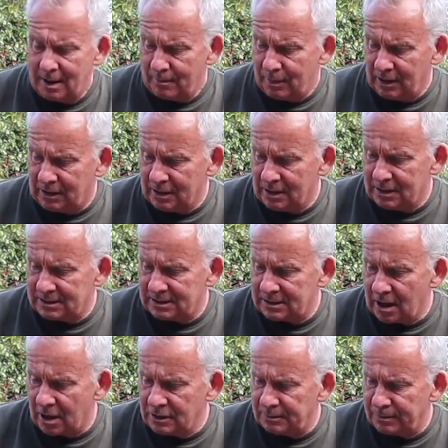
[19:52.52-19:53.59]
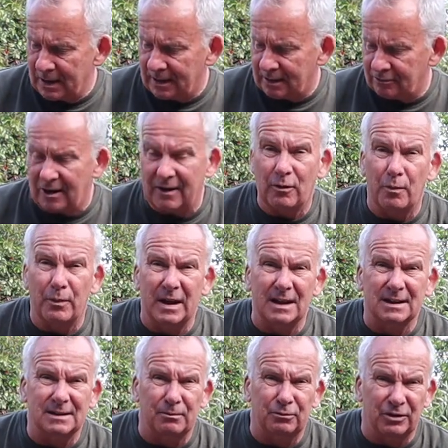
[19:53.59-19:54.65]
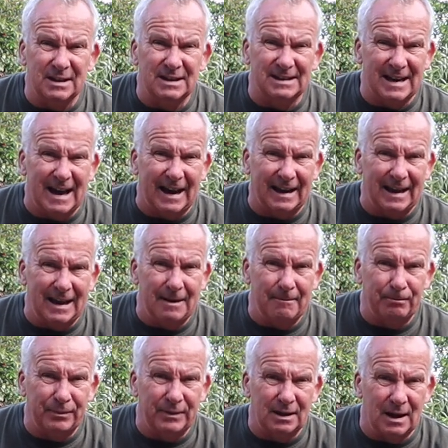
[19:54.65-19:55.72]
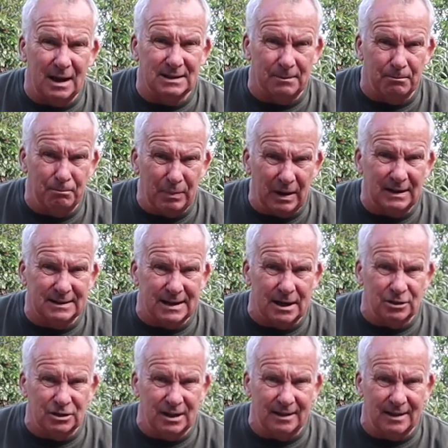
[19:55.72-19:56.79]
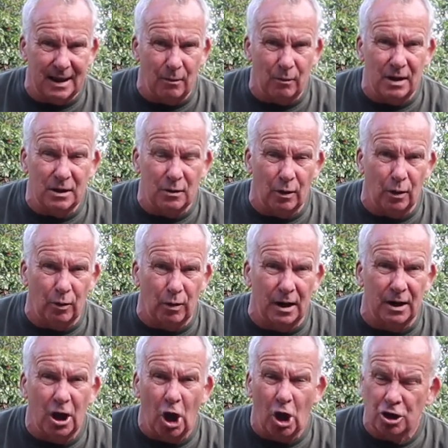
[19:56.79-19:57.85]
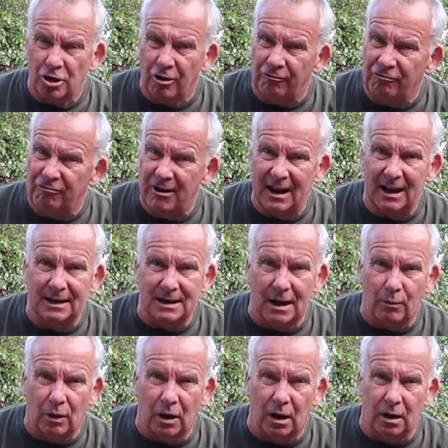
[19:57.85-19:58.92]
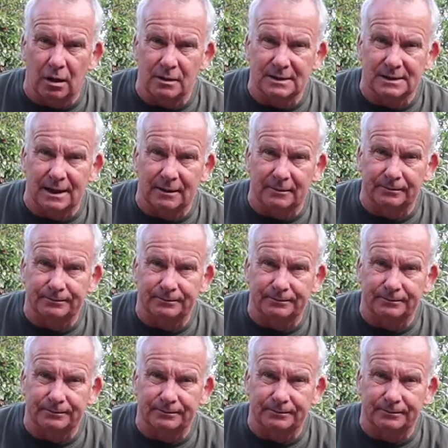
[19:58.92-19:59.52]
because those big gravel pits are pretty snaggy. There's some big tension there, and when you hook one, you really don't want to lose it.